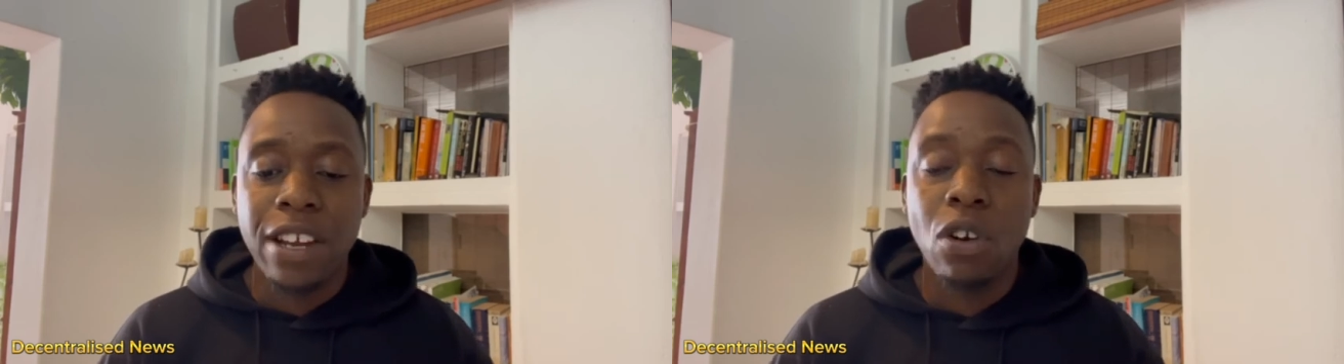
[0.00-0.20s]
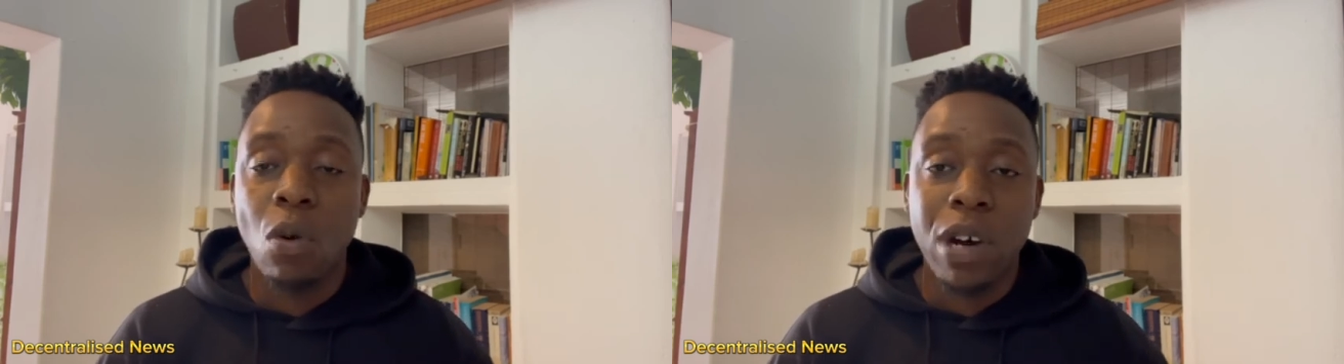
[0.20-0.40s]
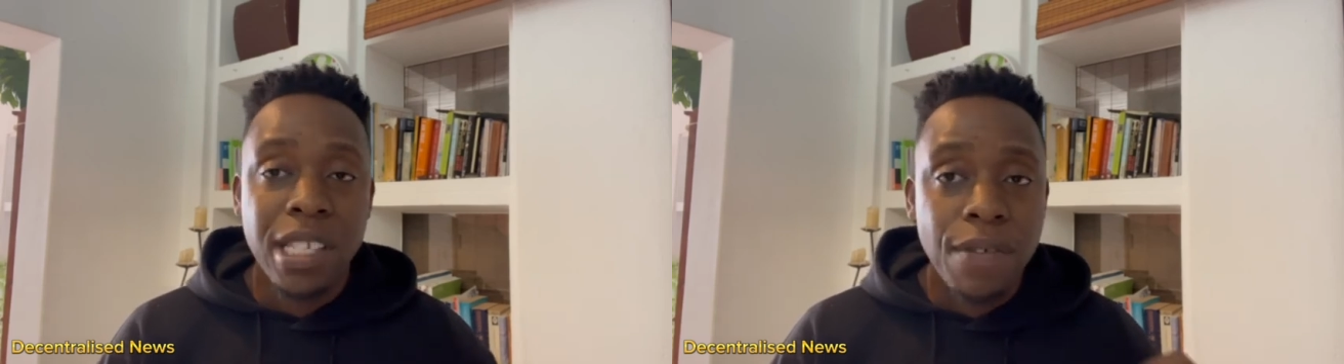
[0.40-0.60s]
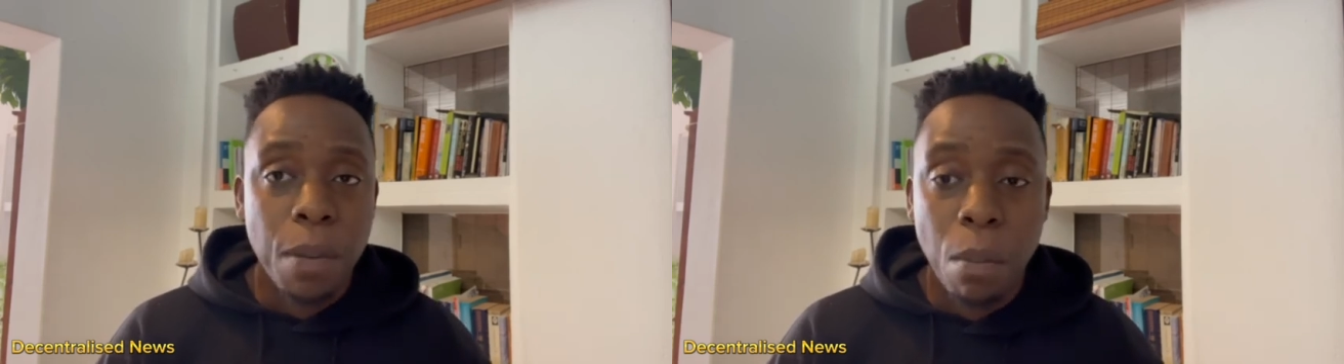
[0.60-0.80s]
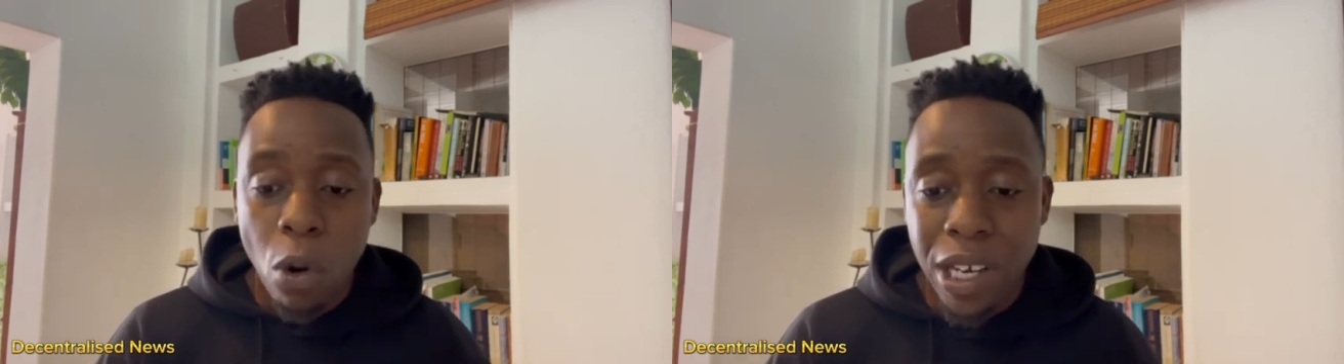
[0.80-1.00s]
what's
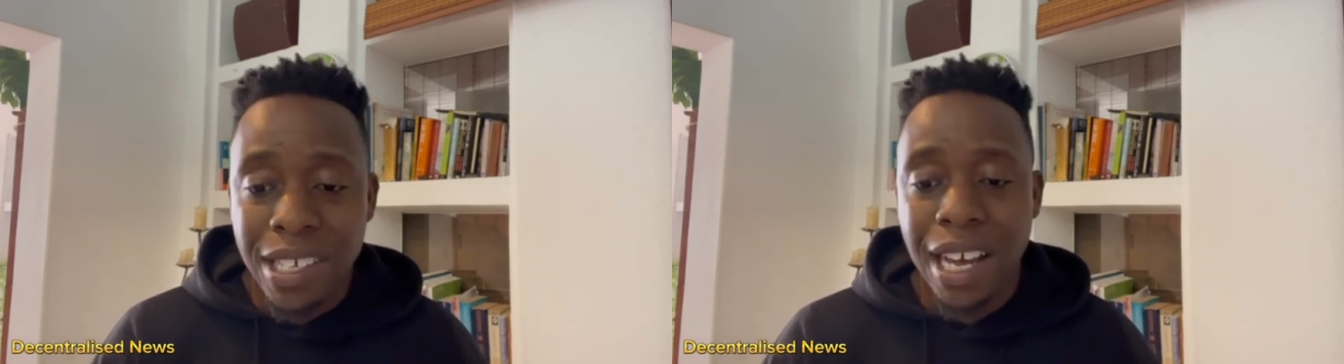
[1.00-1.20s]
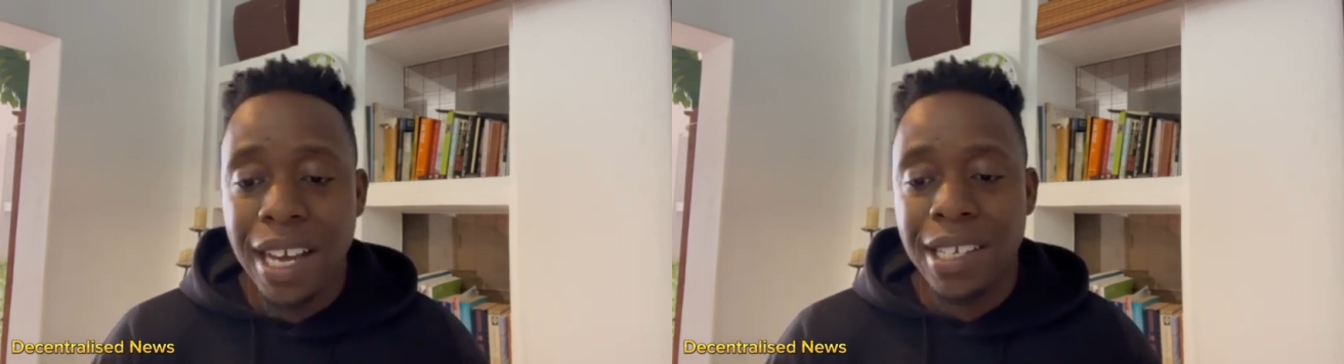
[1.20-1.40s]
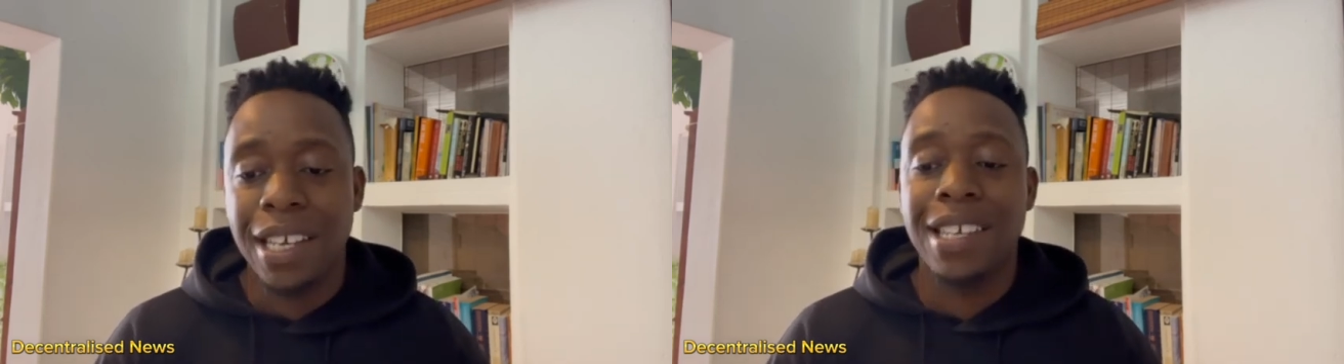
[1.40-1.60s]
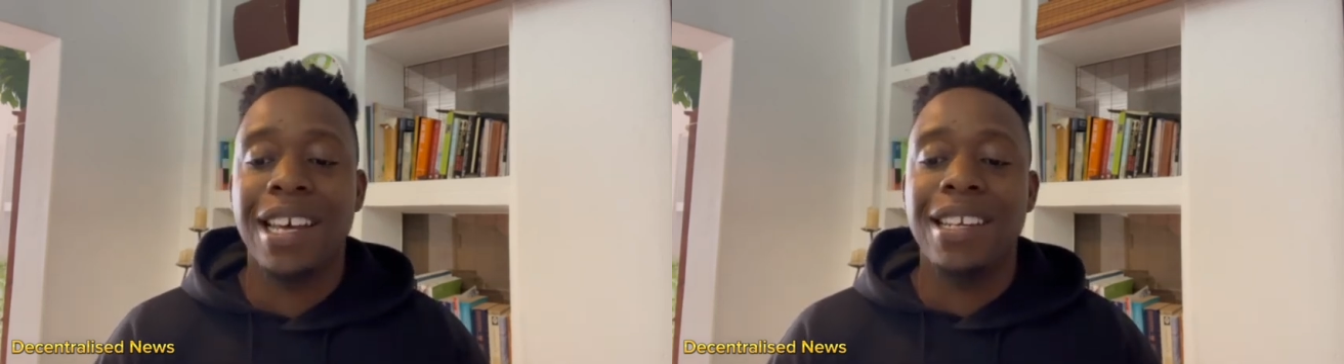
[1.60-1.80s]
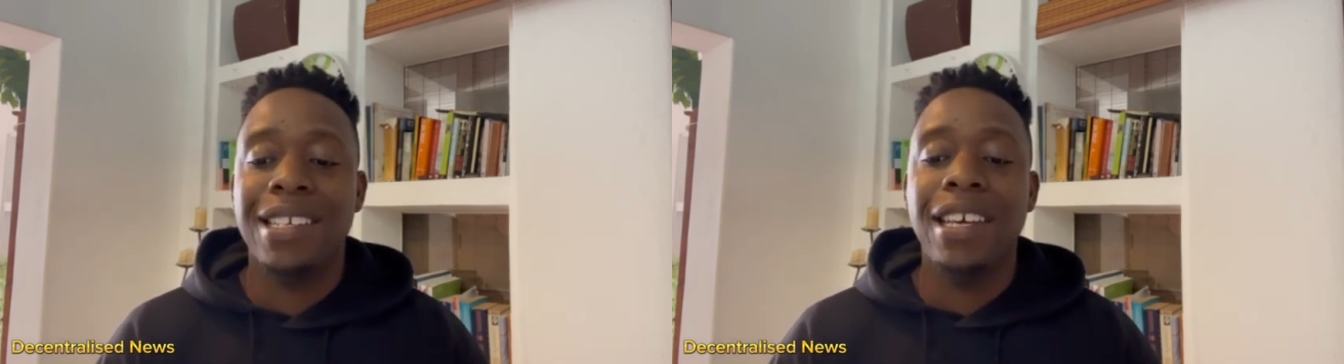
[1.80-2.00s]
even more exciting is
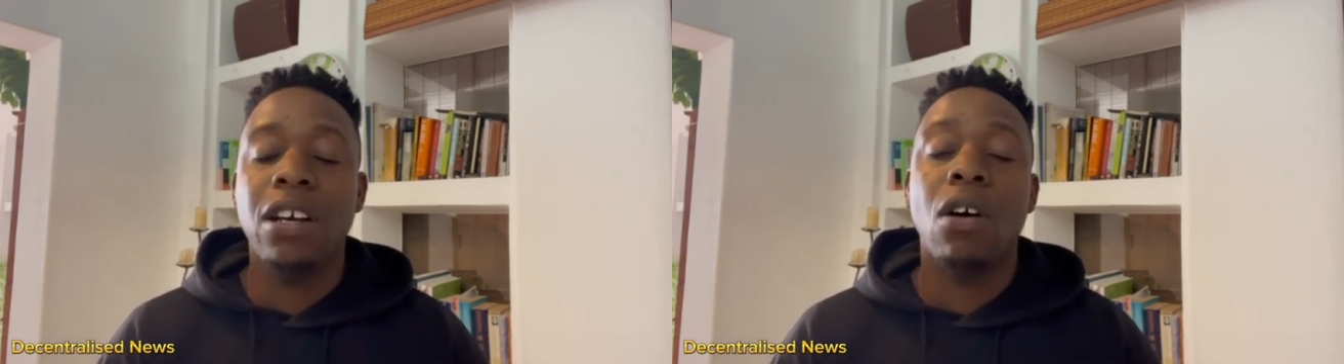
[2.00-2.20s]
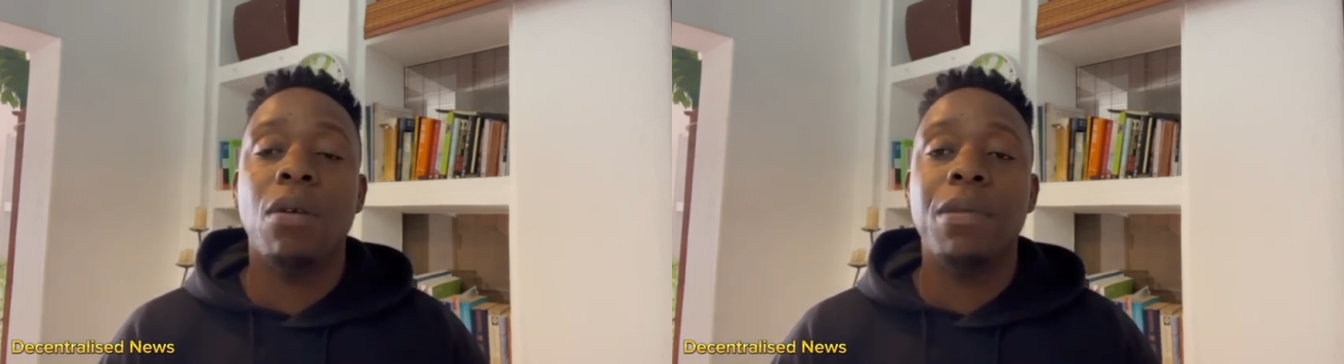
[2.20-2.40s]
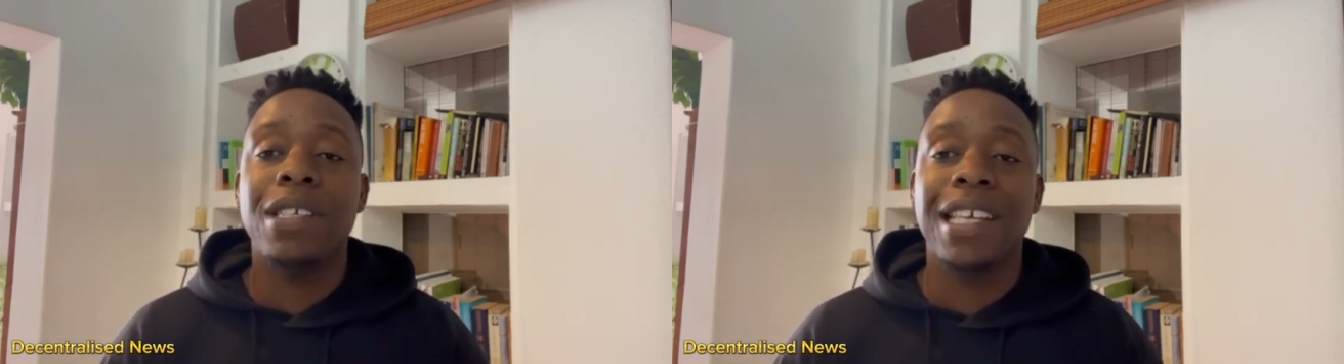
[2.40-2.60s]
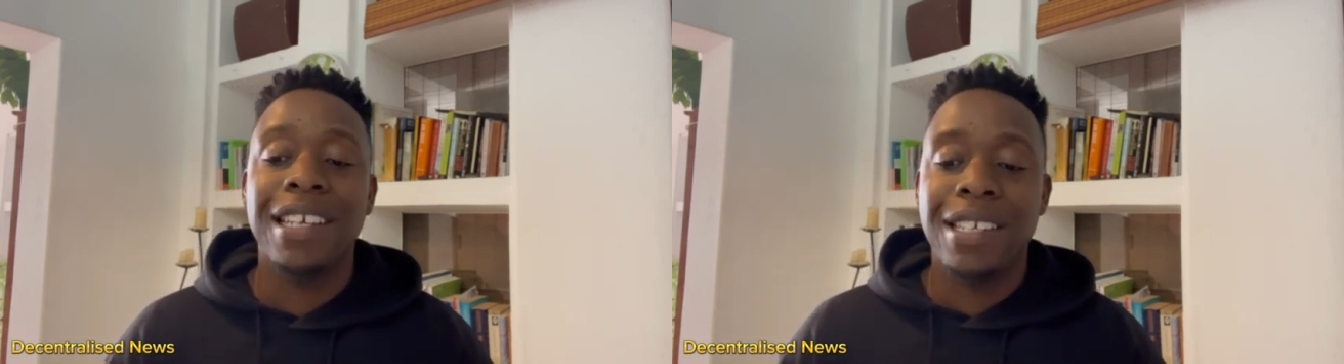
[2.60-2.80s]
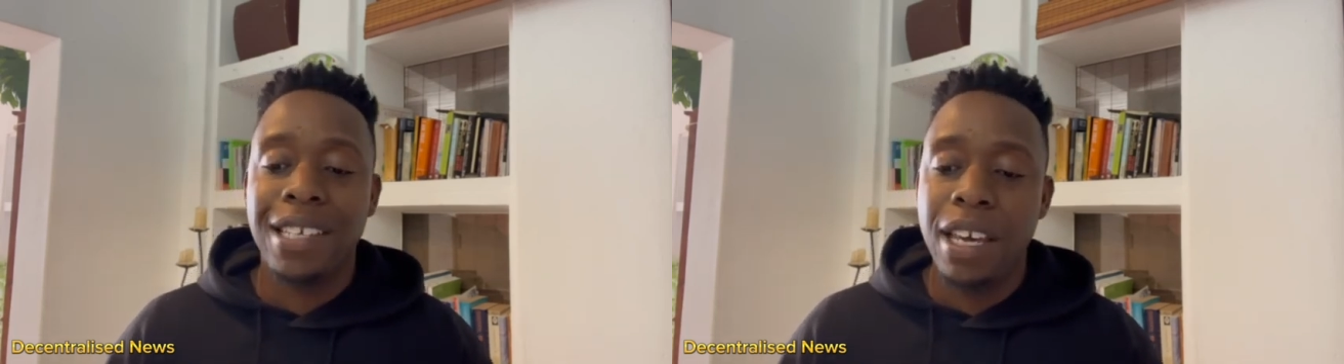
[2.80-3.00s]
that DeCommas and
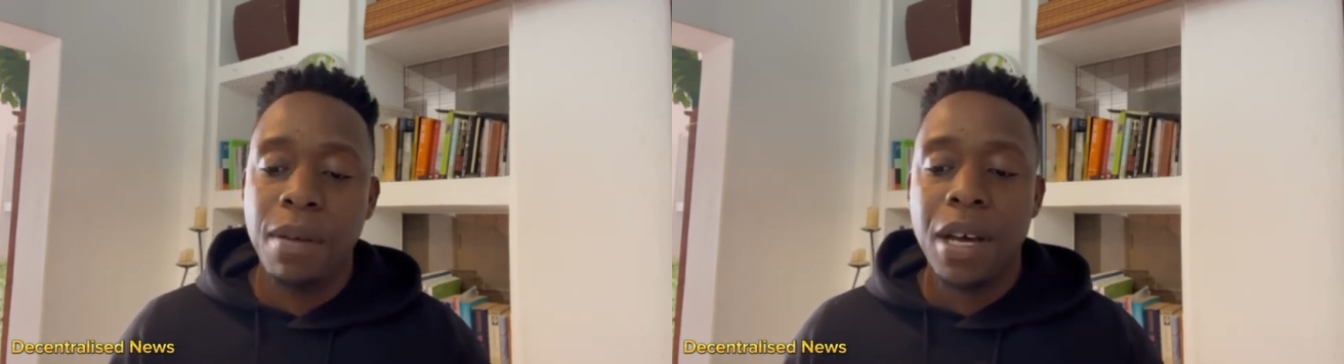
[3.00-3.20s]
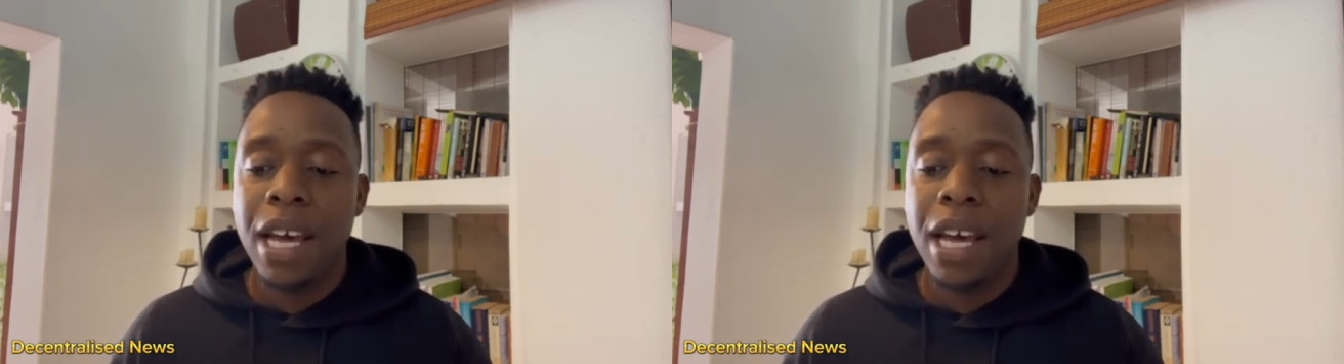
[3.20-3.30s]
the team